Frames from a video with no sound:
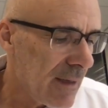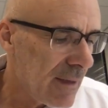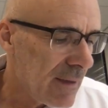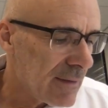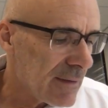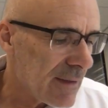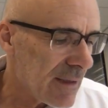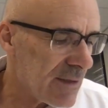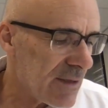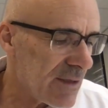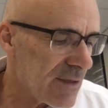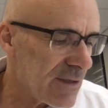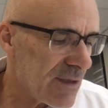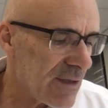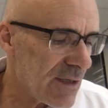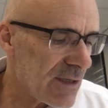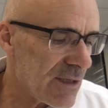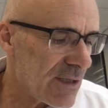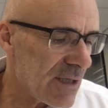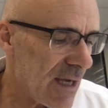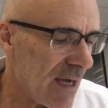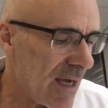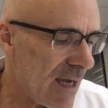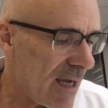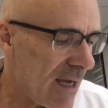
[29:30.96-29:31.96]
That is to
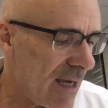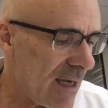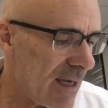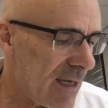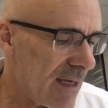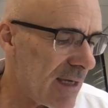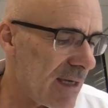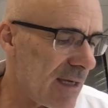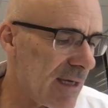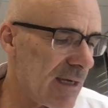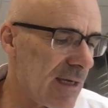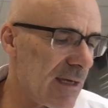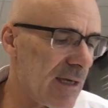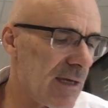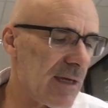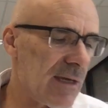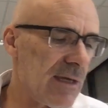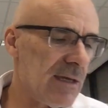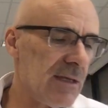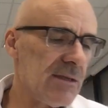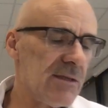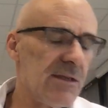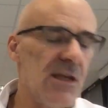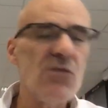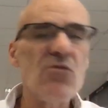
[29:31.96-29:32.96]
say,
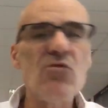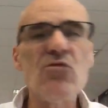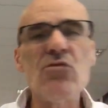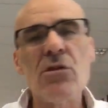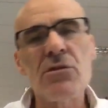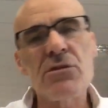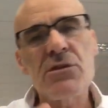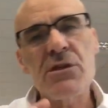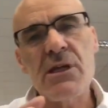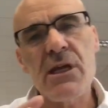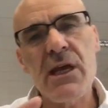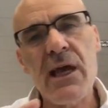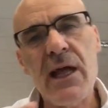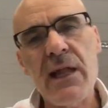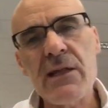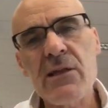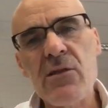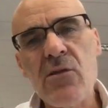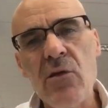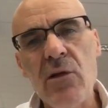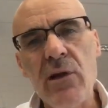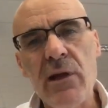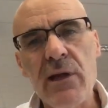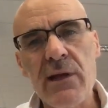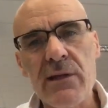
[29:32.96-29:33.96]
they do not
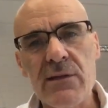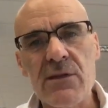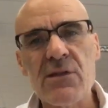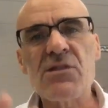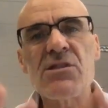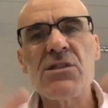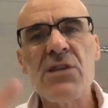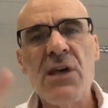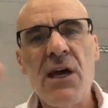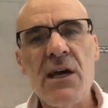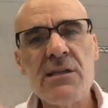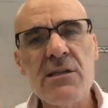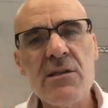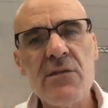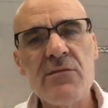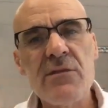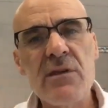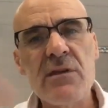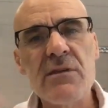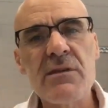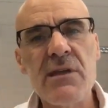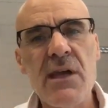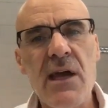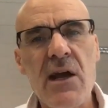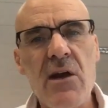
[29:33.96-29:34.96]
calculate the size of their
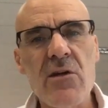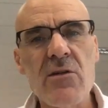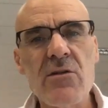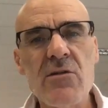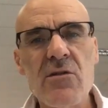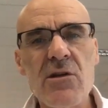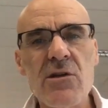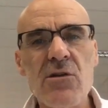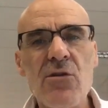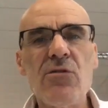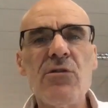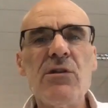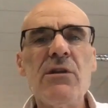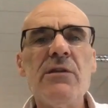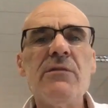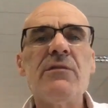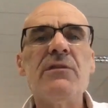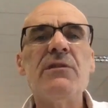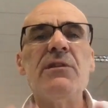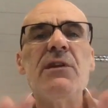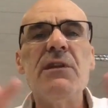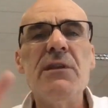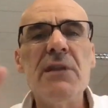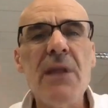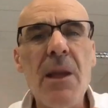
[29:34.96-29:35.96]
territory, not
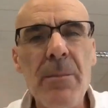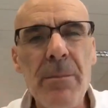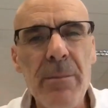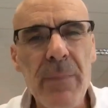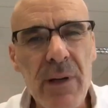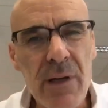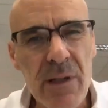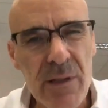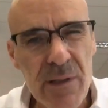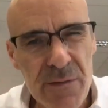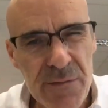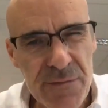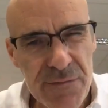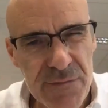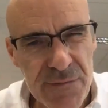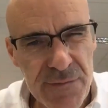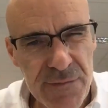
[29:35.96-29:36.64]
even the number of